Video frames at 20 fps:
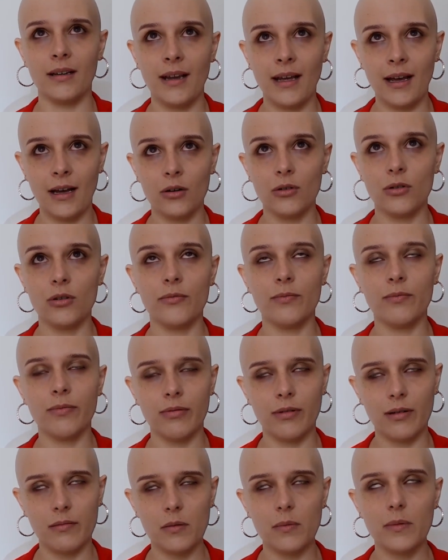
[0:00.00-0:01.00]
Now, you've
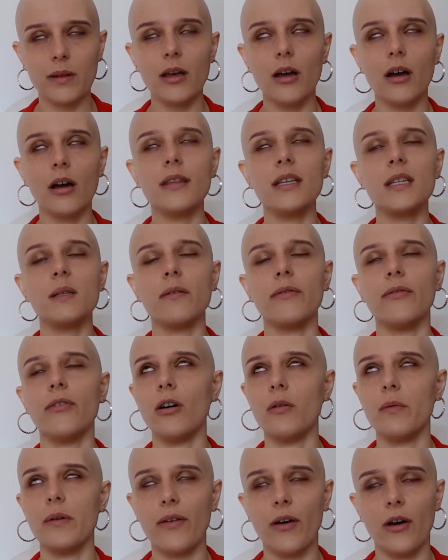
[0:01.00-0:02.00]
probably heard this
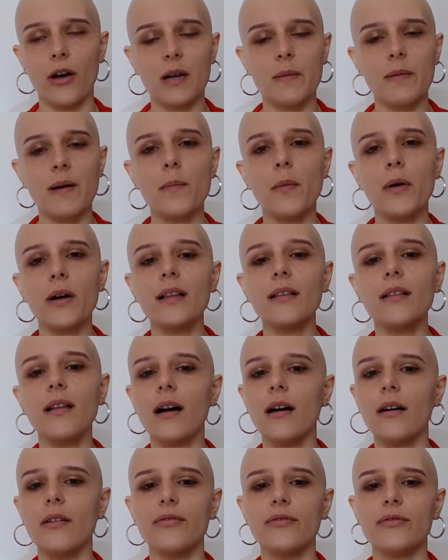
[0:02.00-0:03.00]
before. We've heard about body
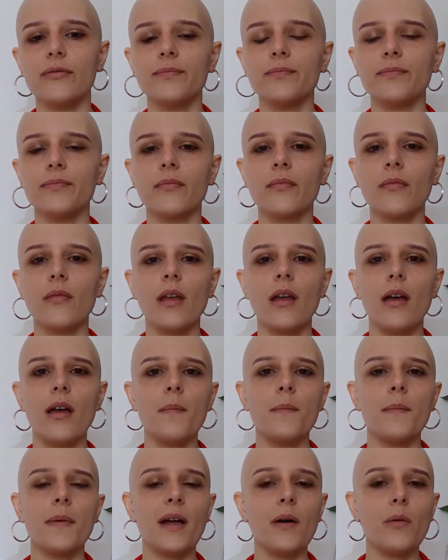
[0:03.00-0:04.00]
love,
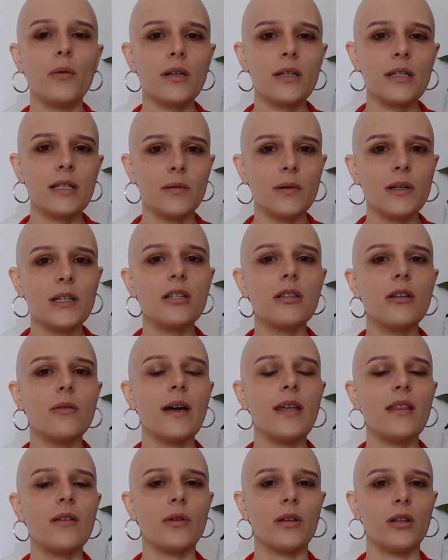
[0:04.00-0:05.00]
but I want to switch the
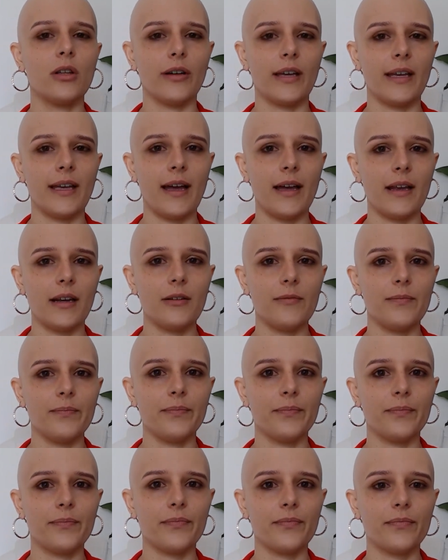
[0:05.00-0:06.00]
way that we're looking at it.
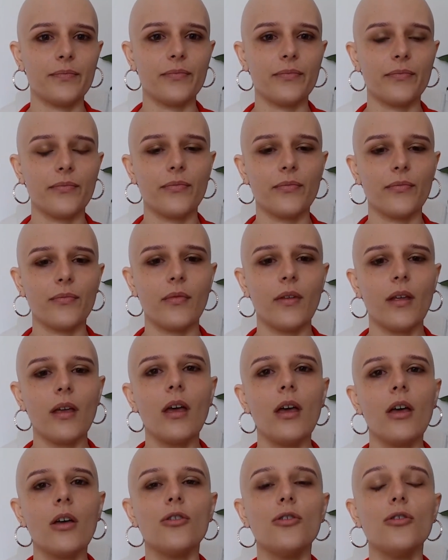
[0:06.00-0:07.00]

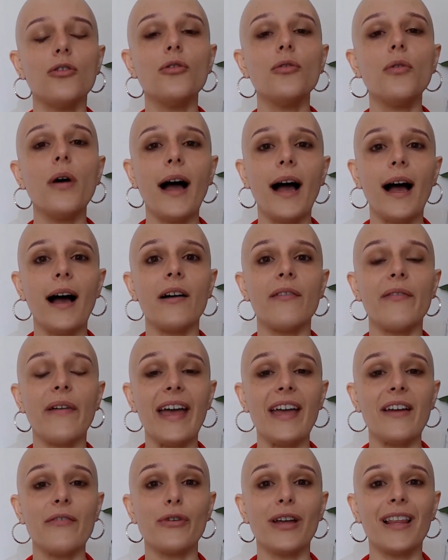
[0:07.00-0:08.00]
You have
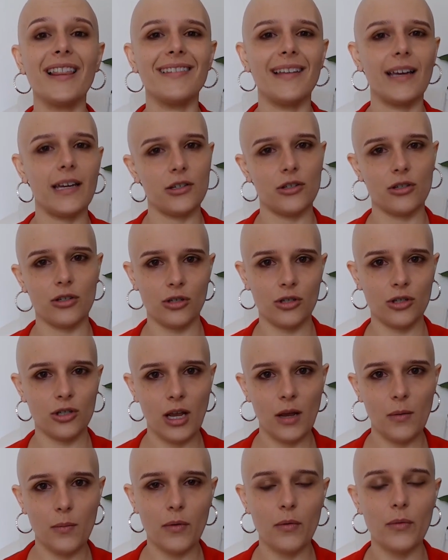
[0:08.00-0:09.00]
a
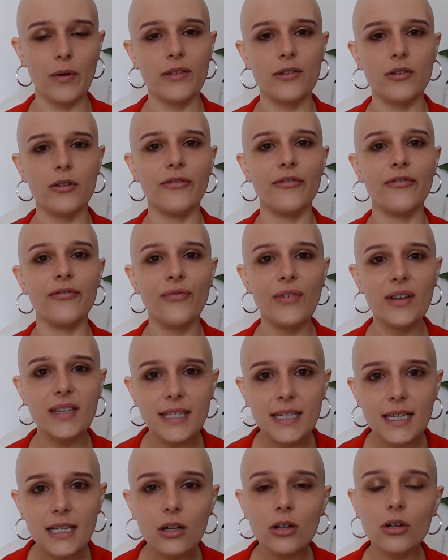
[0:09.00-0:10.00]
relationship with your
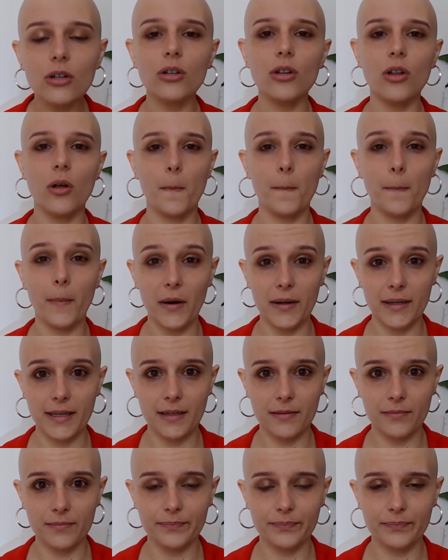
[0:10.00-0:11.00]
physical
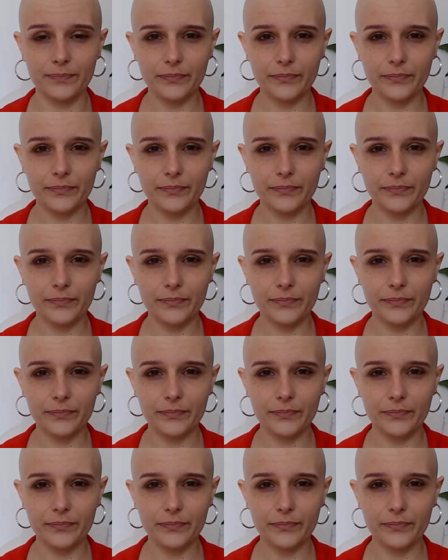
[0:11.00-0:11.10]
body.